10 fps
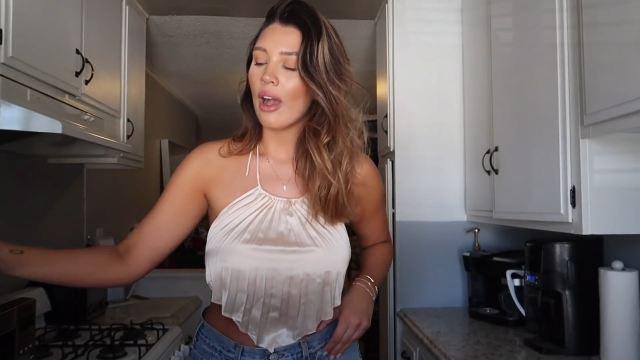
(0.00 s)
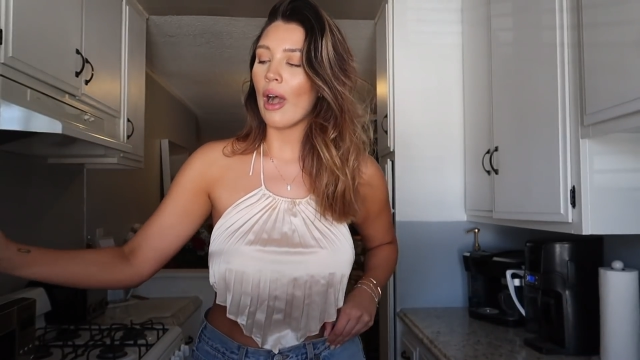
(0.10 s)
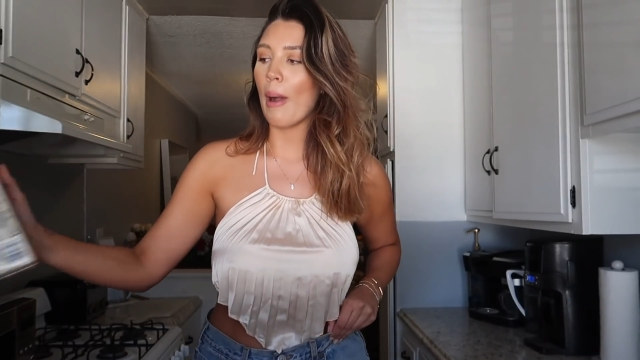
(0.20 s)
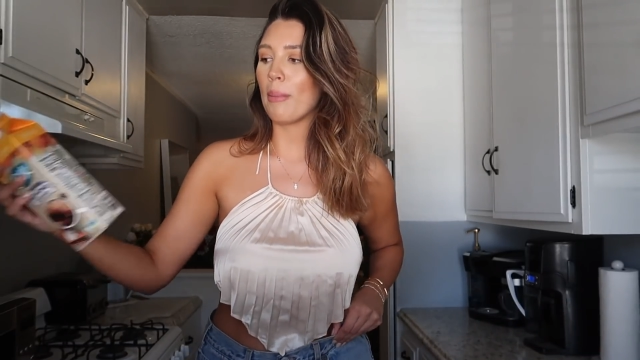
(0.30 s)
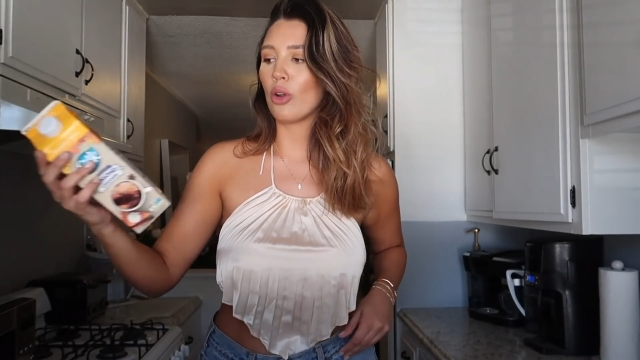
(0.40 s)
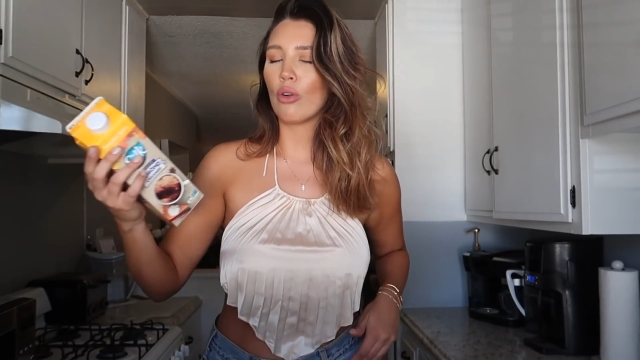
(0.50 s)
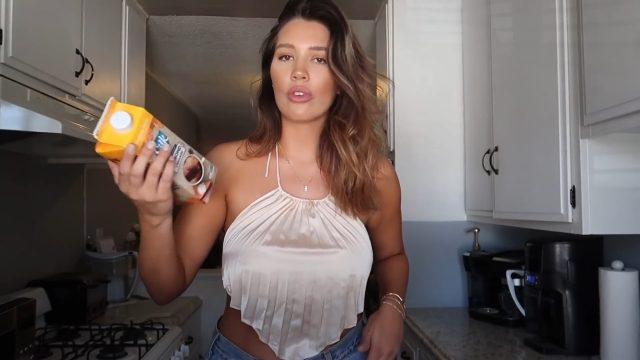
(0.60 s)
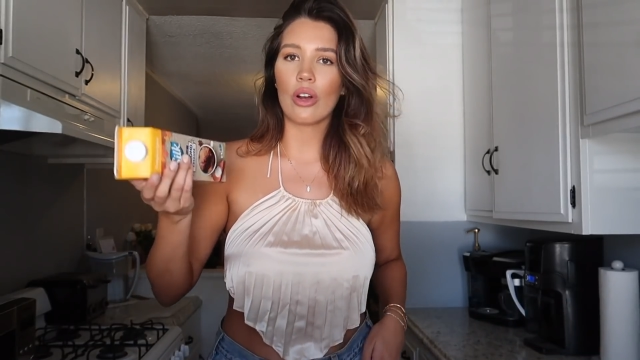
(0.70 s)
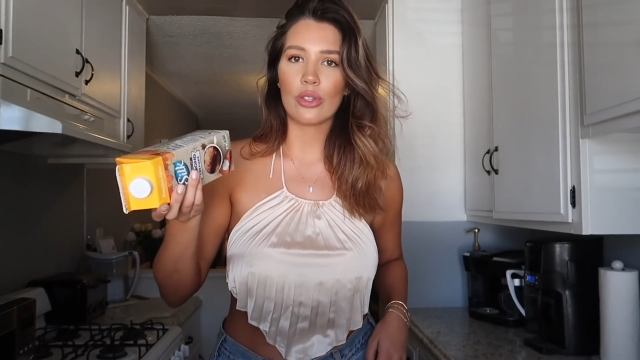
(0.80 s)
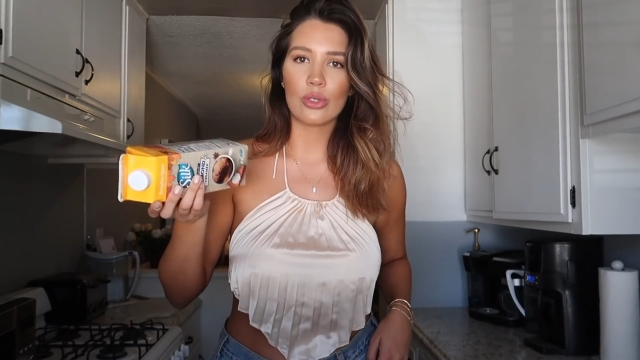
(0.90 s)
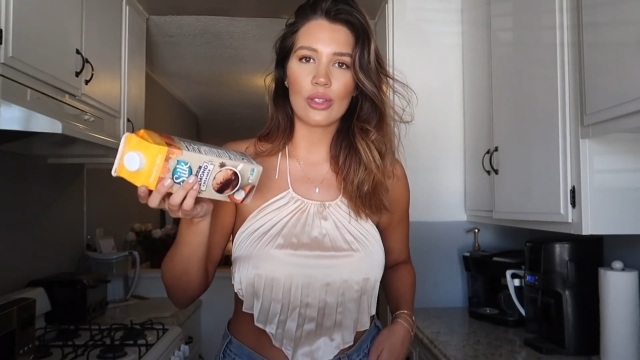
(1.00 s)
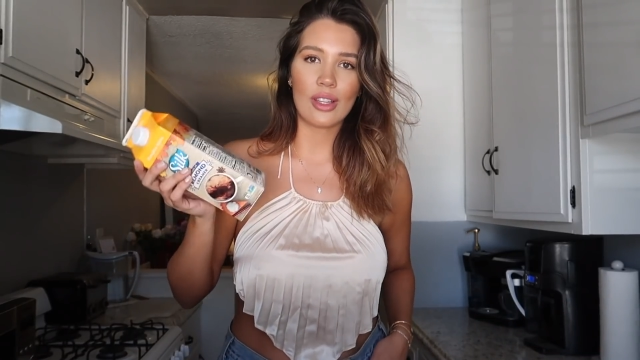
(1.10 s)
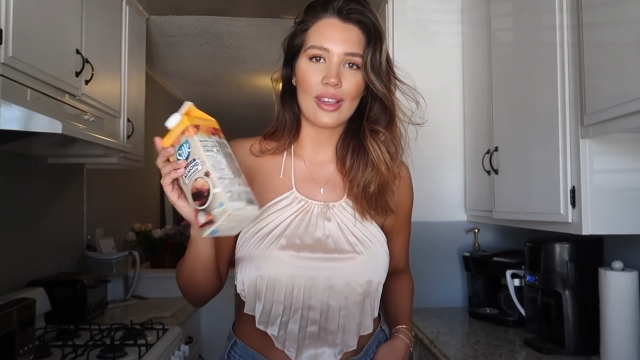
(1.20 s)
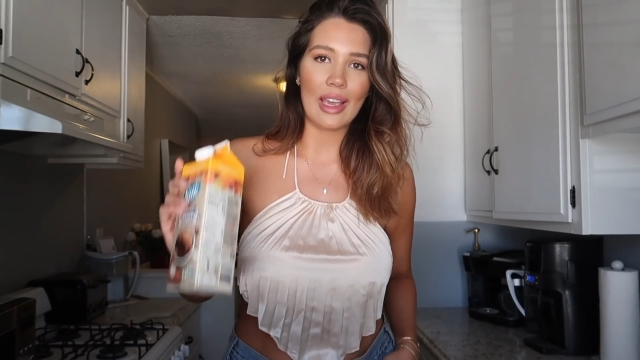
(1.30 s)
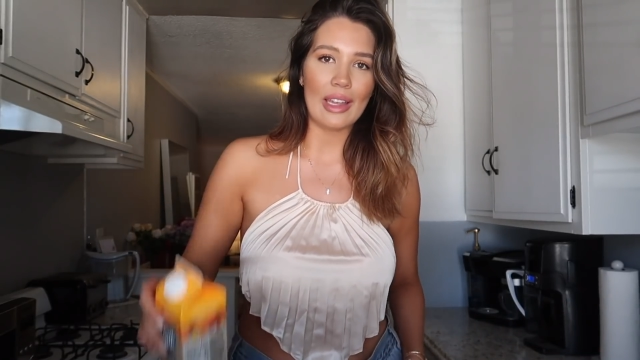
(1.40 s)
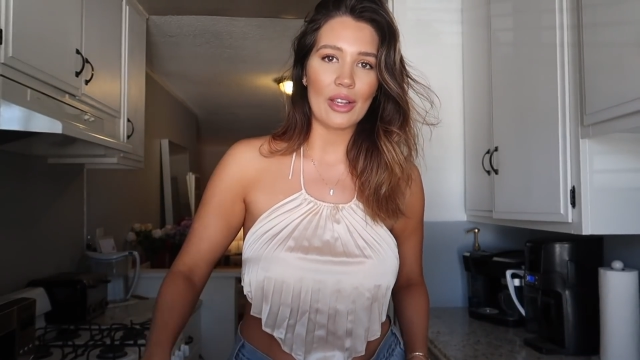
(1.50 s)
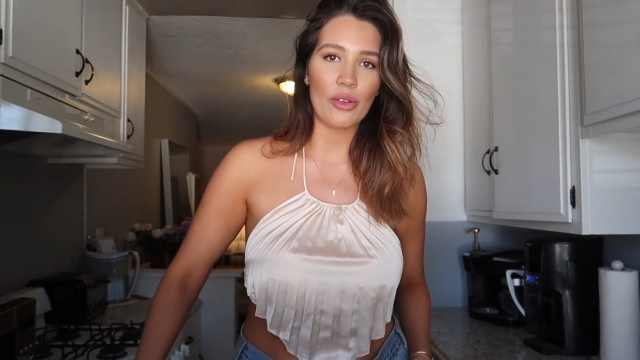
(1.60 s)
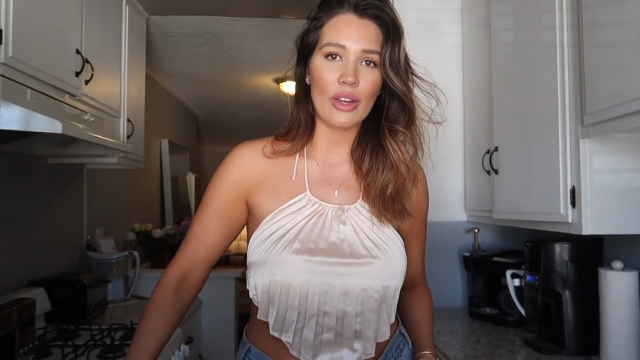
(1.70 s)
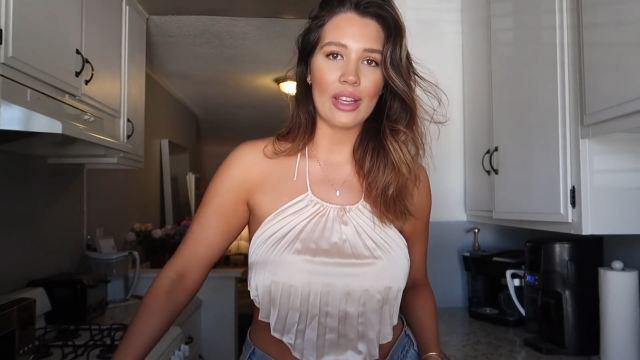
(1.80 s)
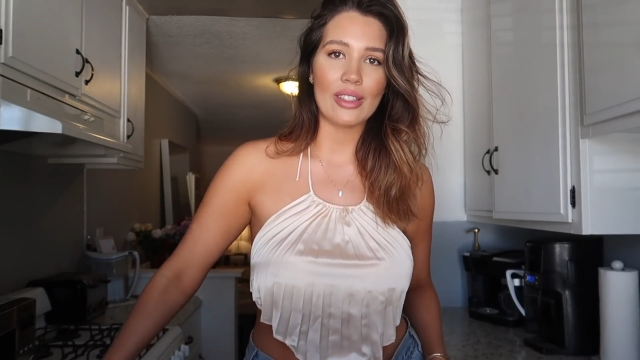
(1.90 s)
but overall there's only like 8
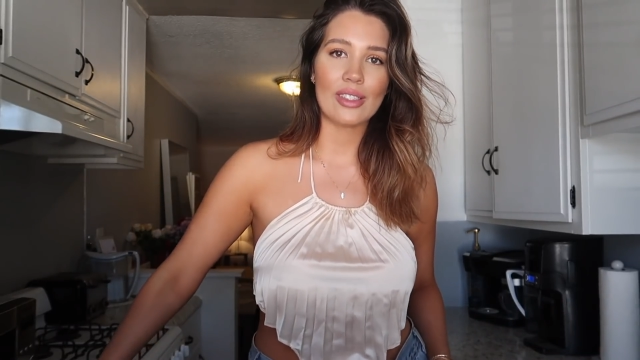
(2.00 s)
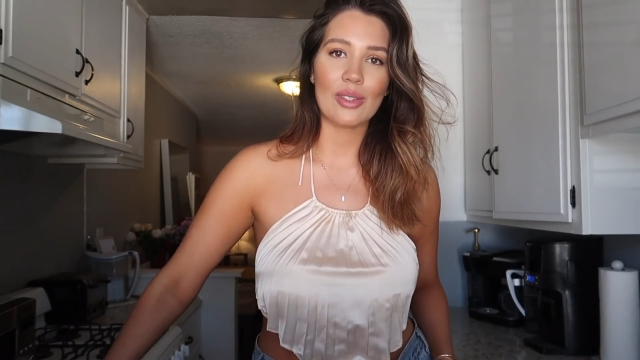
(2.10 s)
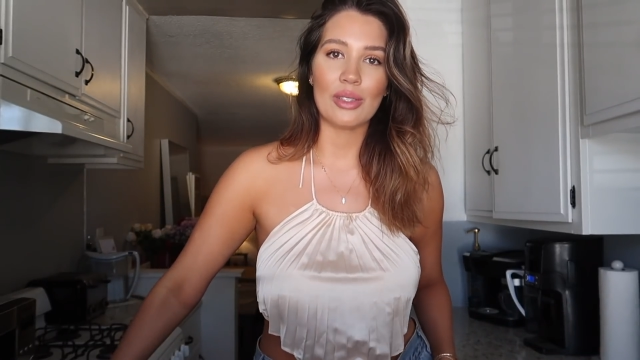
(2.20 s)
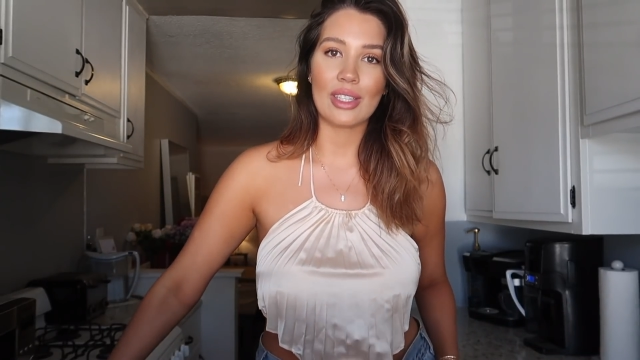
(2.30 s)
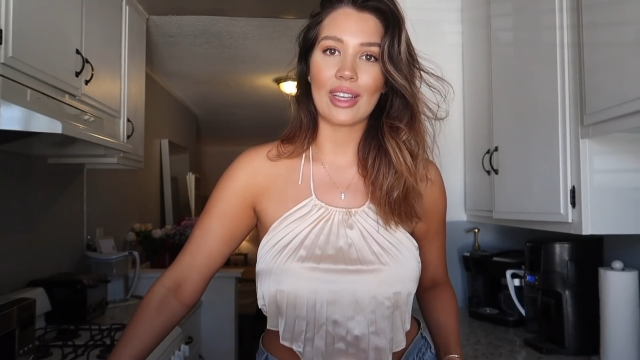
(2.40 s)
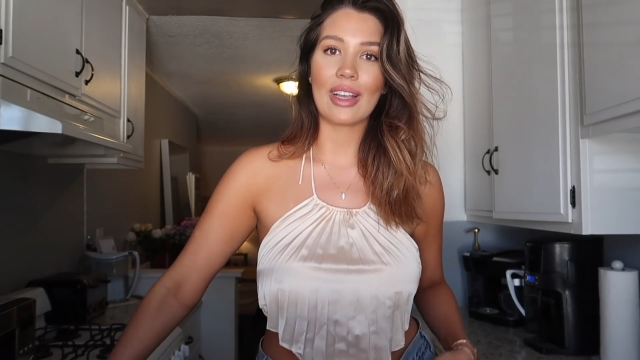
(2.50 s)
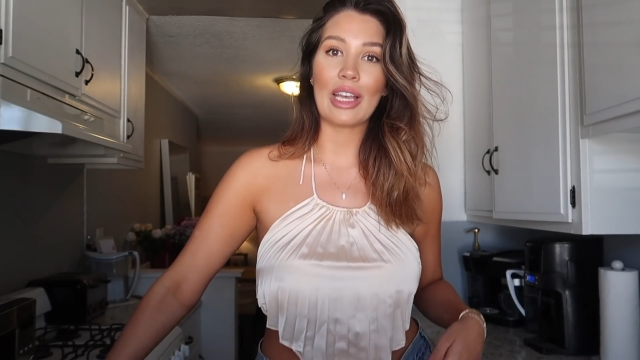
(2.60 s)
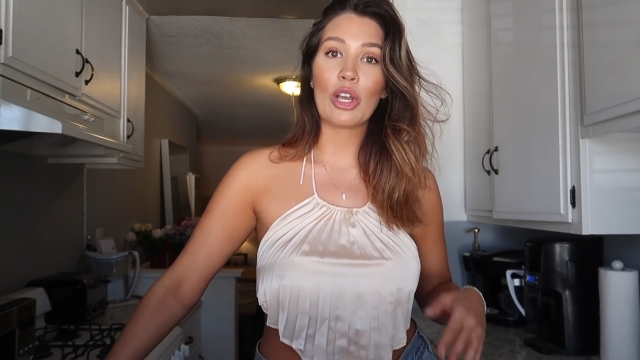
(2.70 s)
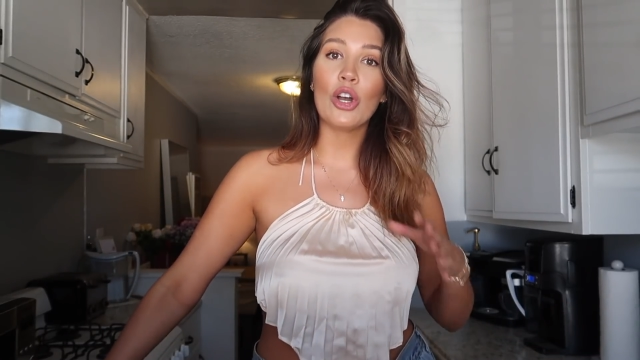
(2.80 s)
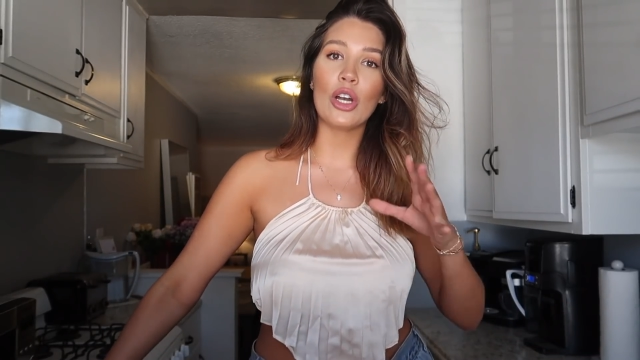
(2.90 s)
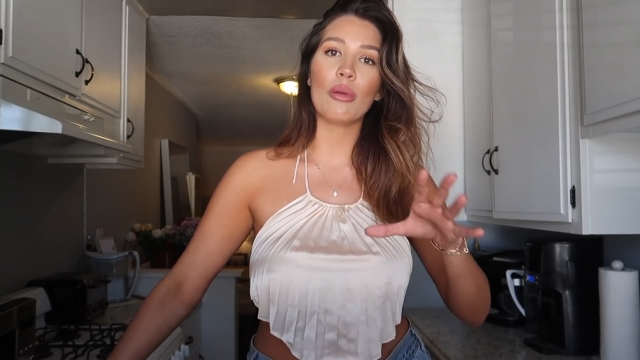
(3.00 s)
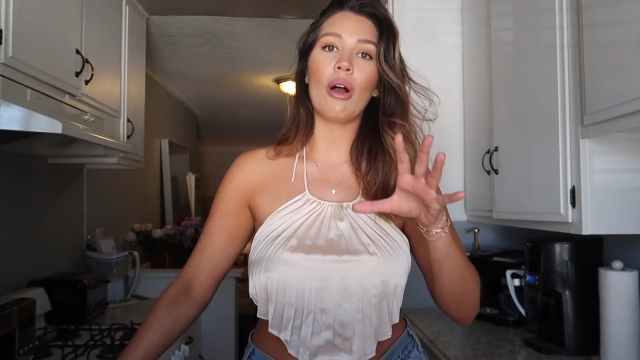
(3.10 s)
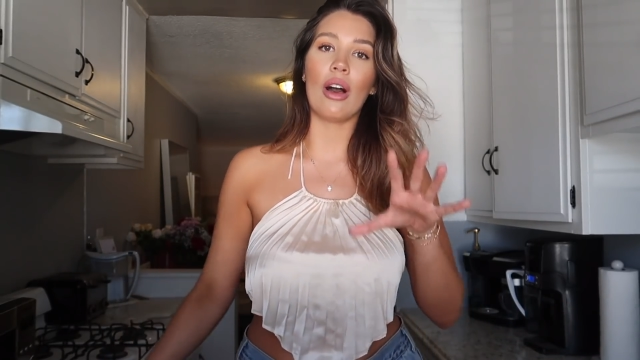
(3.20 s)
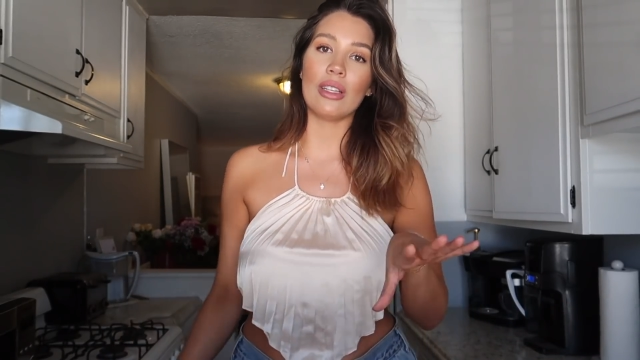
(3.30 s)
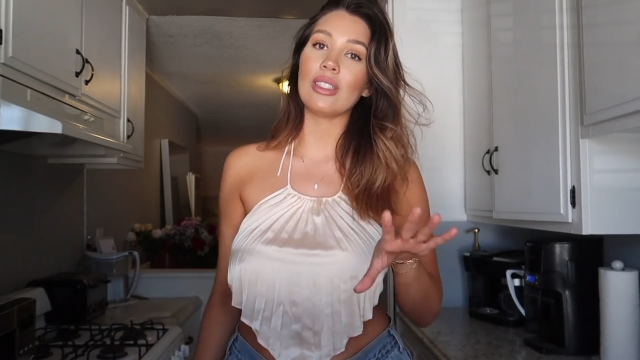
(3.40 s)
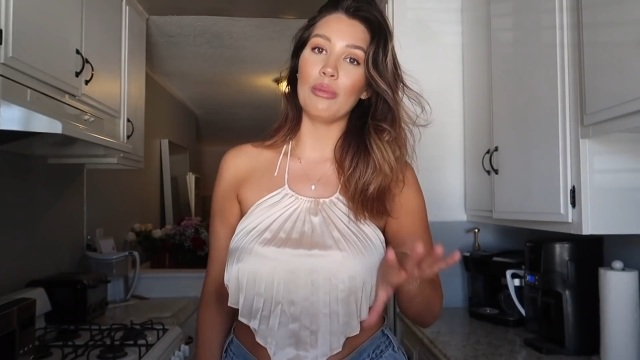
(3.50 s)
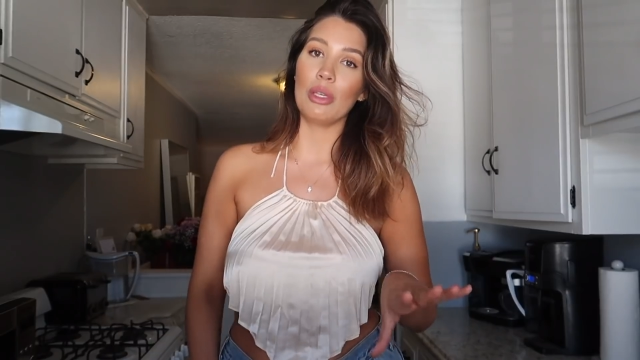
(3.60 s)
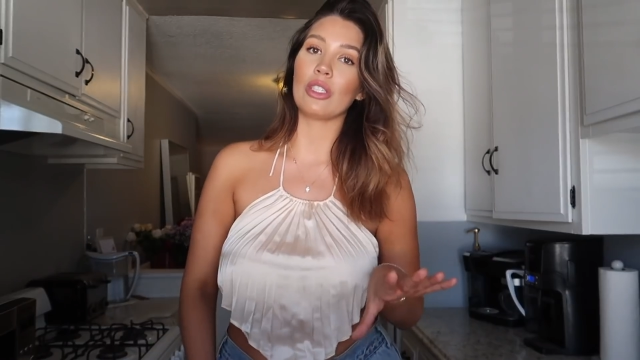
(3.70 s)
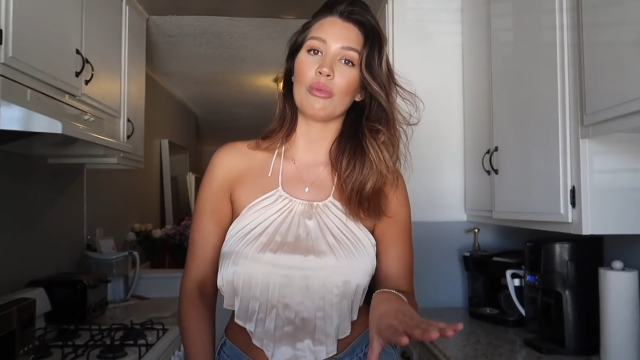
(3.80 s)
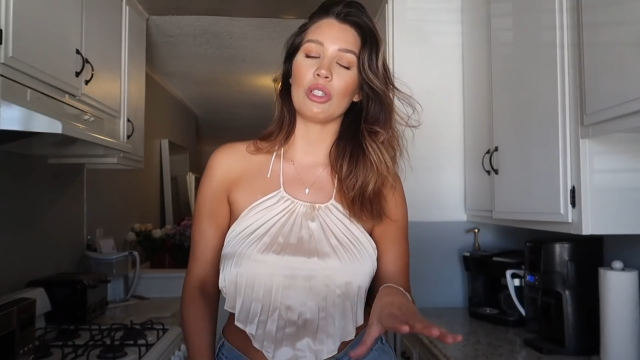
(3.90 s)
ingredients, so it's like it could honestly
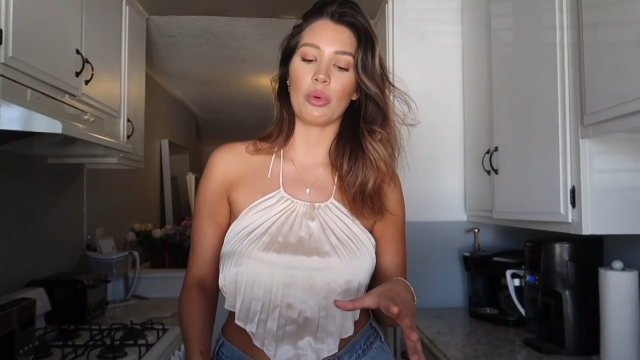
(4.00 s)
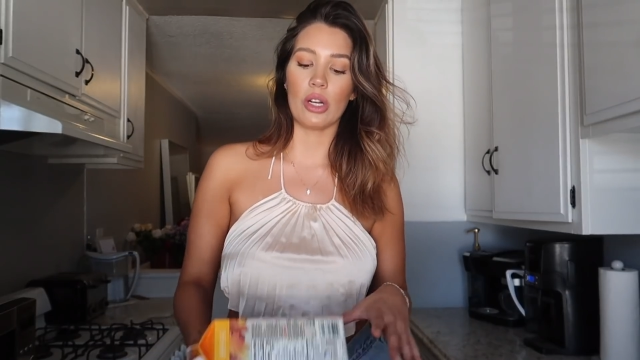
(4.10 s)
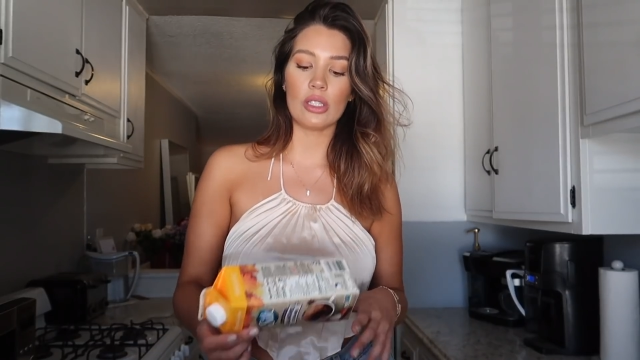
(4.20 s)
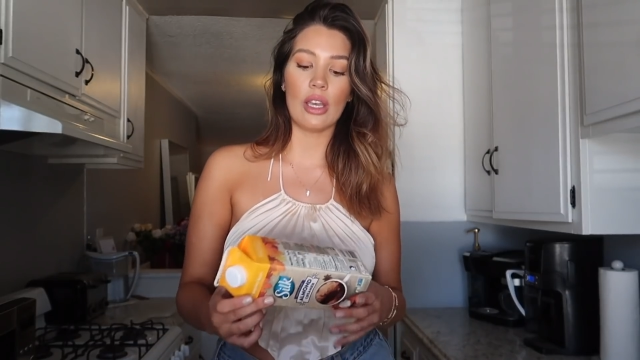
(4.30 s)
be so much worse.